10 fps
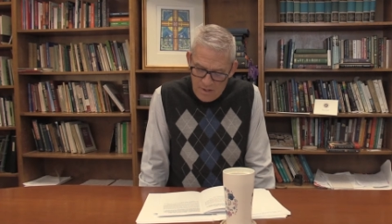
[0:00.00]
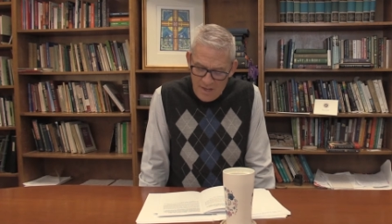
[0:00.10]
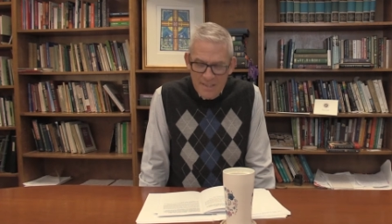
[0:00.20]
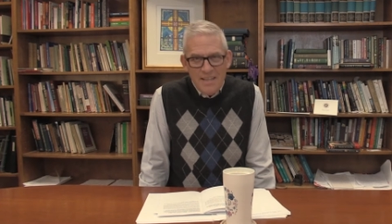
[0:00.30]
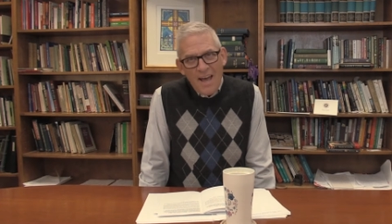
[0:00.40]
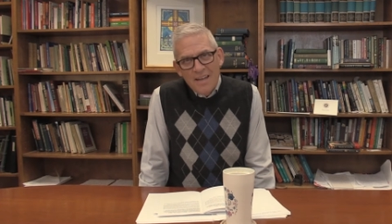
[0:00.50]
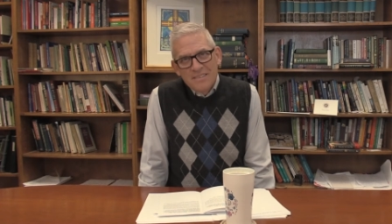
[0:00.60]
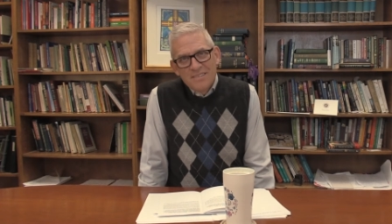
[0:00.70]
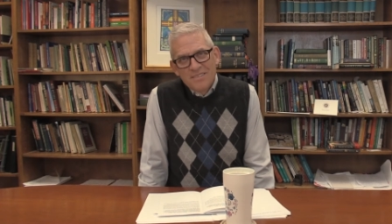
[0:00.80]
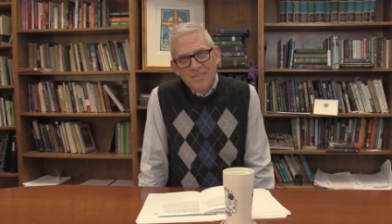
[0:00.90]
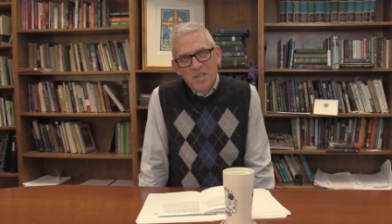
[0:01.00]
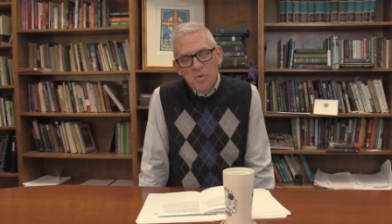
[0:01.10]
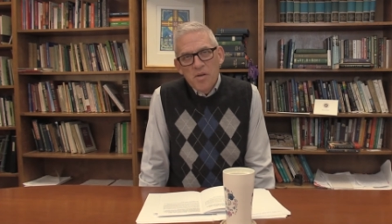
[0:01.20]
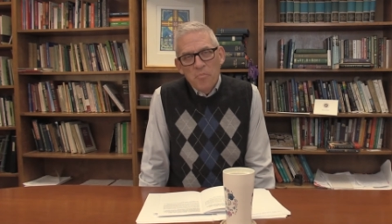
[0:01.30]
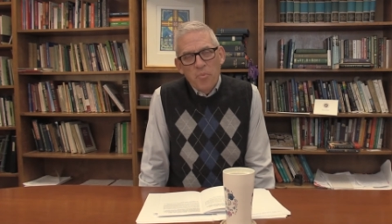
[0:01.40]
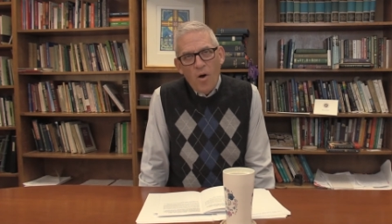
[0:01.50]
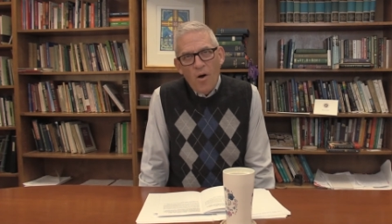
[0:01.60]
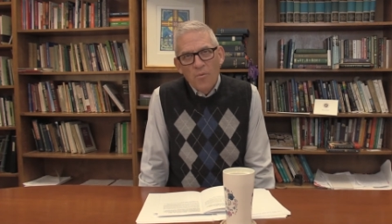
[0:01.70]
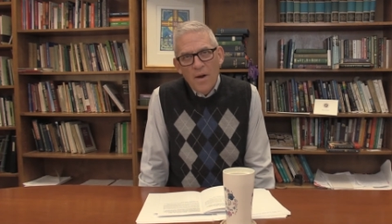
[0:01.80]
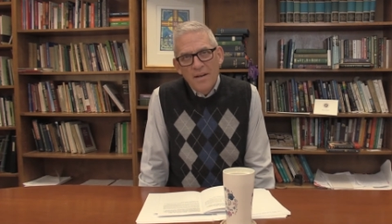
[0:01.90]
And yet, here we have
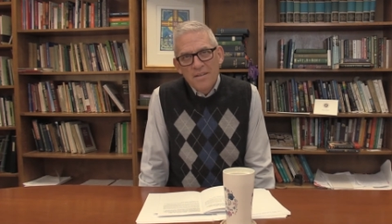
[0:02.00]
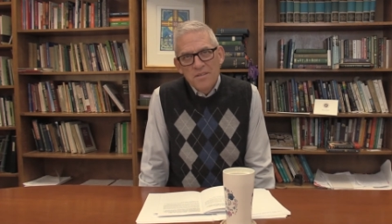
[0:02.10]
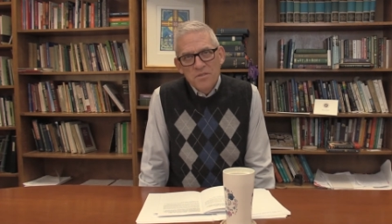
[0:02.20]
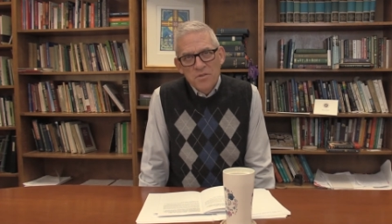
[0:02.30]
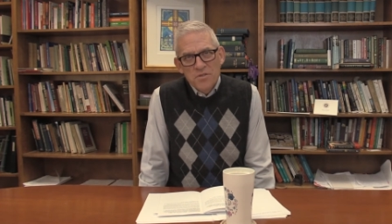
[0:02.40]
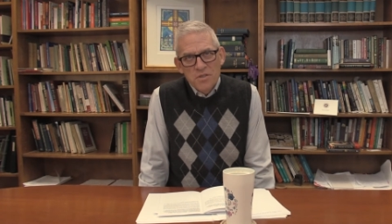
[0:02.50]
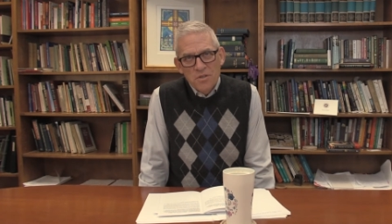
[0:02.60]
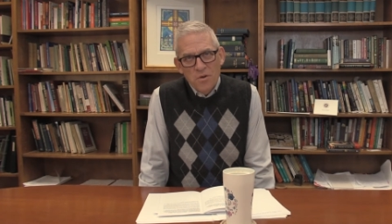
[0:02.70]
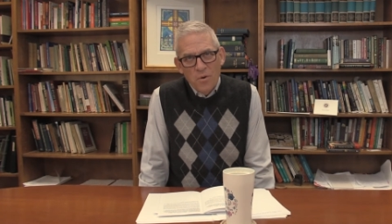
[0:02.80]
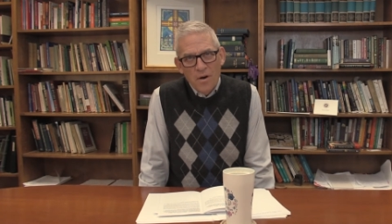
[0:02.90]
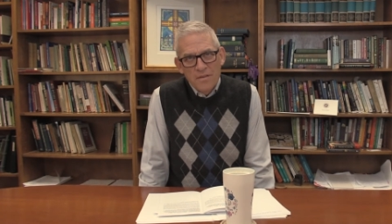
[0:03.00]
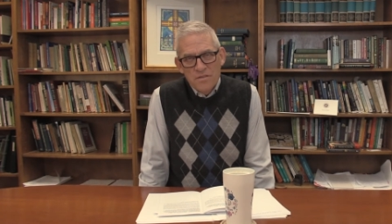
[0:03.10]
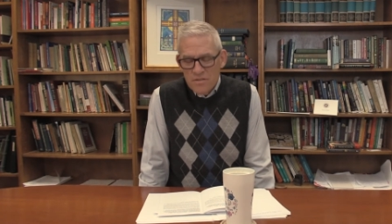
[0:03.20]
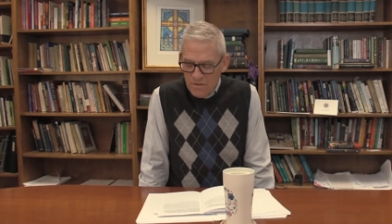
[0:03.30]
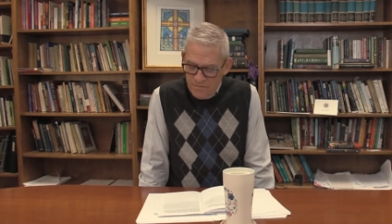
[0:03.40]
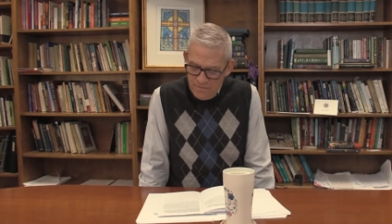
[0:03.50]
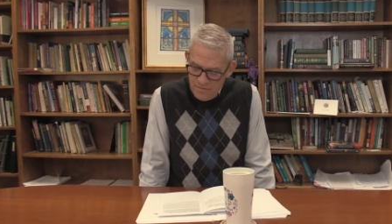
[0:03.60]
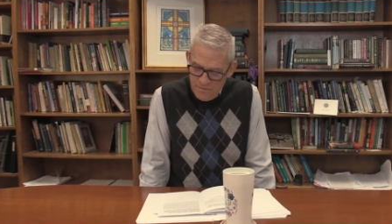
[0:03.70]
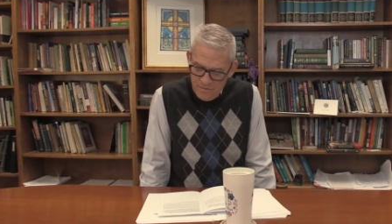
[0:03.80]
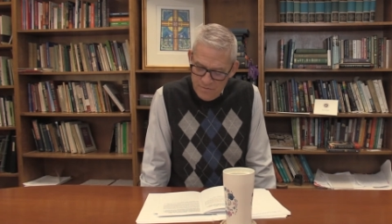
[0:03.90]
Paul writing to the church in Corinth just a
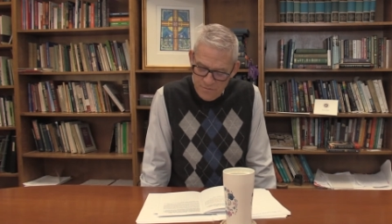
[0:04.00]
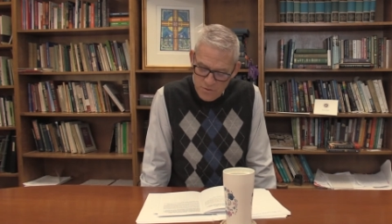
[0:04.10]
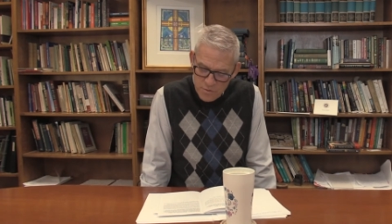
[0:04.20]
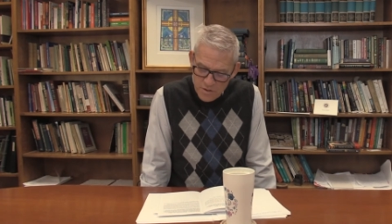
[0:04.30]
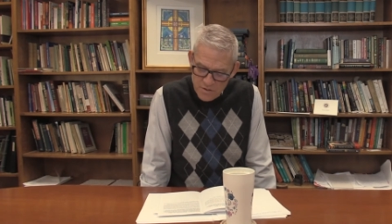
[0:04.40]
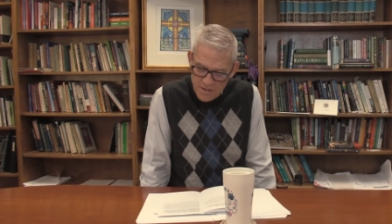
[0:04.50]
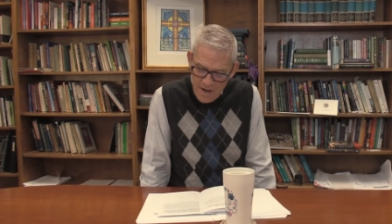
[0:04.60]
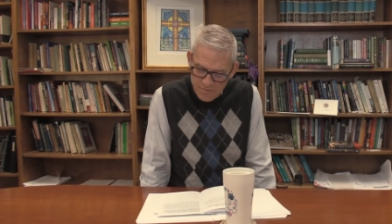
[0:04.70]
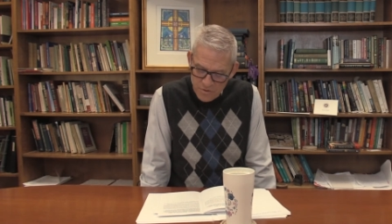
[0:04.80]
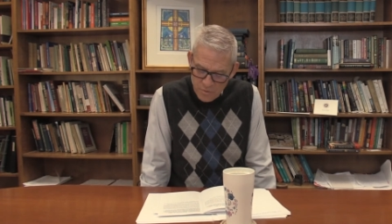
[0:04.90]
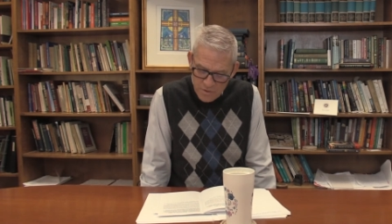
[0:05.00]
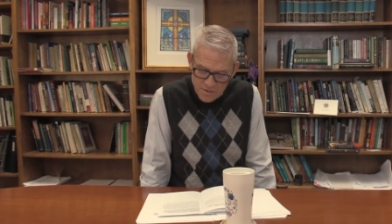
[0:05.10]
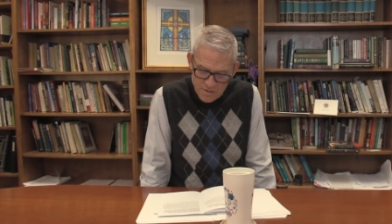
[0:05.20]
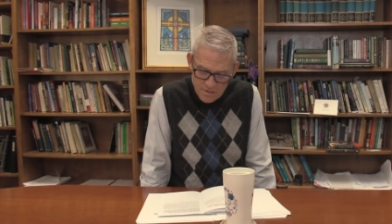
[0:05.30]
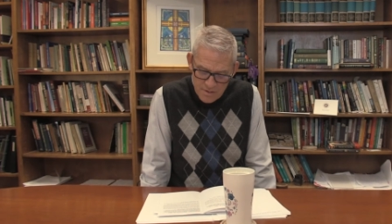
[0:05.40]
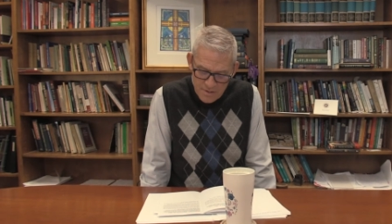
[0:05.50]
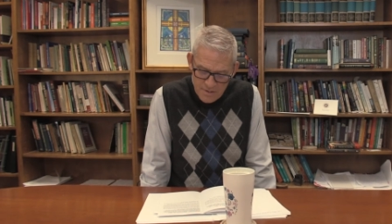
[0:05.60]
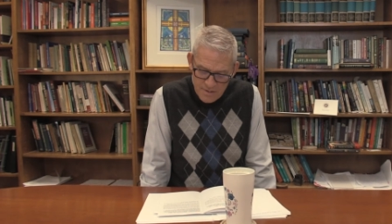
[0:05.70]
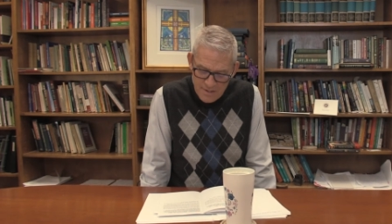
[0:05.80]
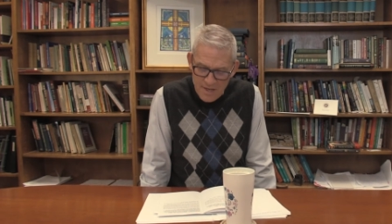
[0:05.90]
few years afterwards,
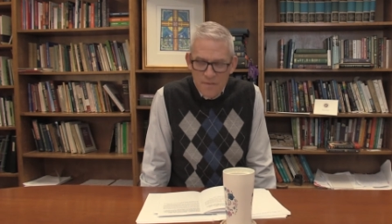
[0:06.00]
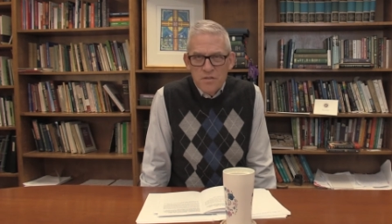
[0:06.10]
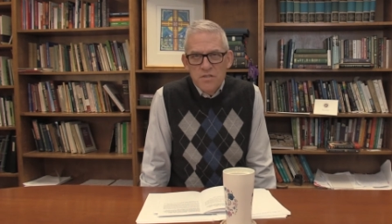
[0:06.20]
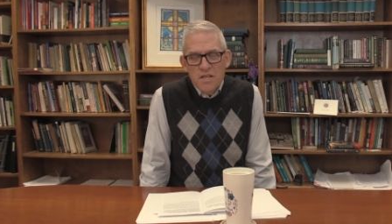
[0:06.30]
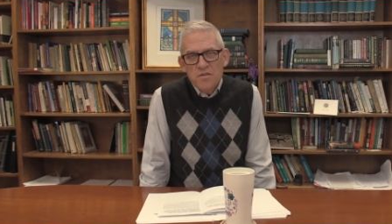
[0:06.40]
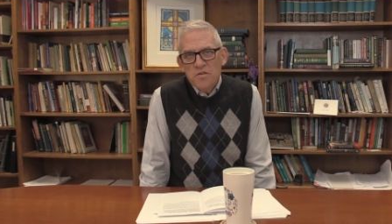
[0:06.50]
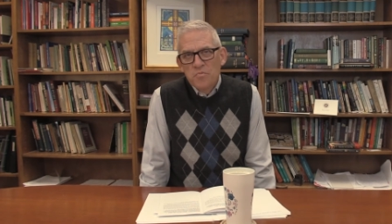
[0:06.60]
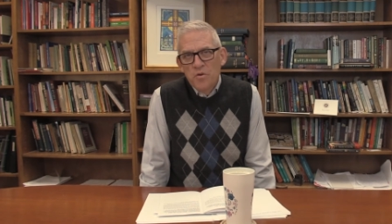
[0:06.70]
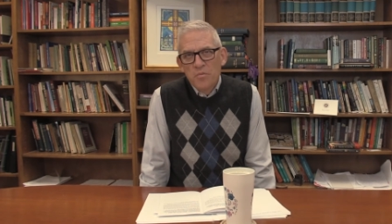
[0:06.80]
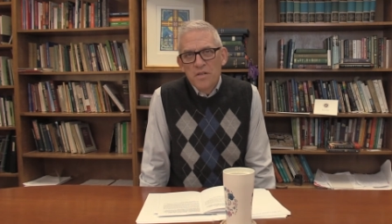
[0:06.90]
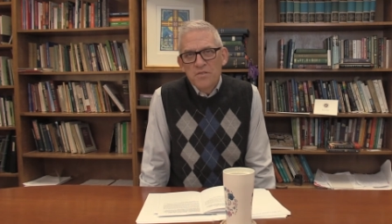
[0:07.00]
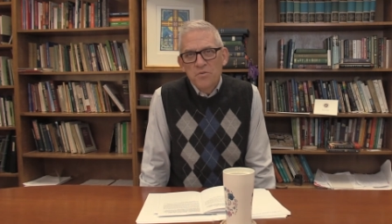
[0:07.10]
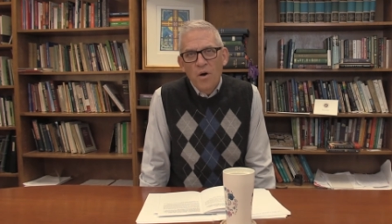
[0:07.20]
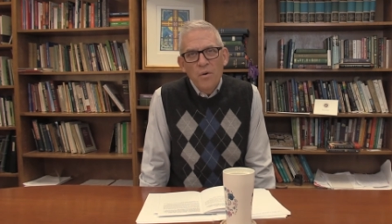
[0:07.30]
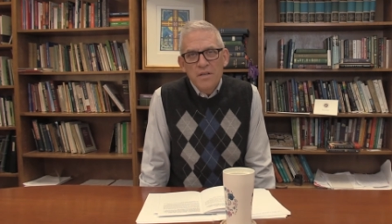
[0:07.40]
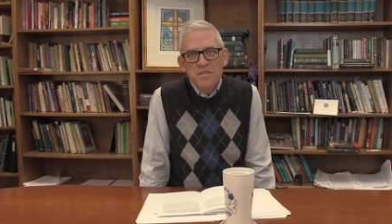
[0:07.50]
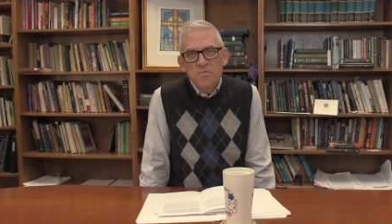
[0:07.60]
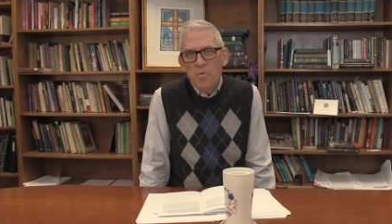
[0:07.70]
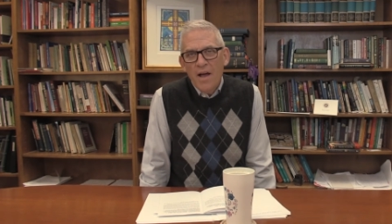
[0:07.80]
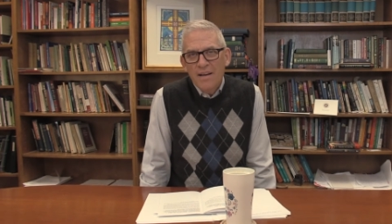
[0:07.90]
and the Jesus movement is growing and
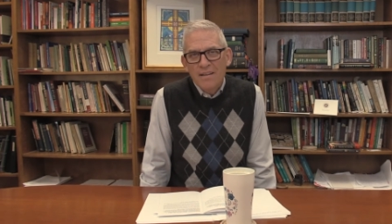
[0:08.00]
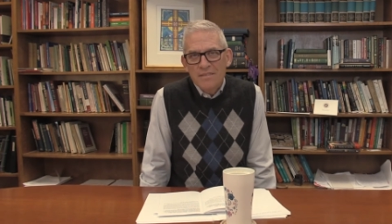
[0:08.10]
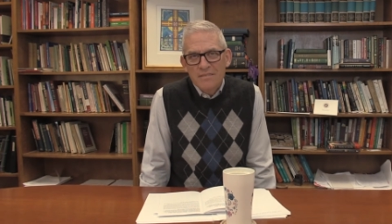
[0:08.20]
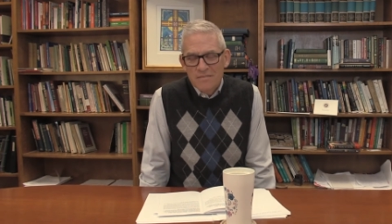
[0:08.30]
spreading.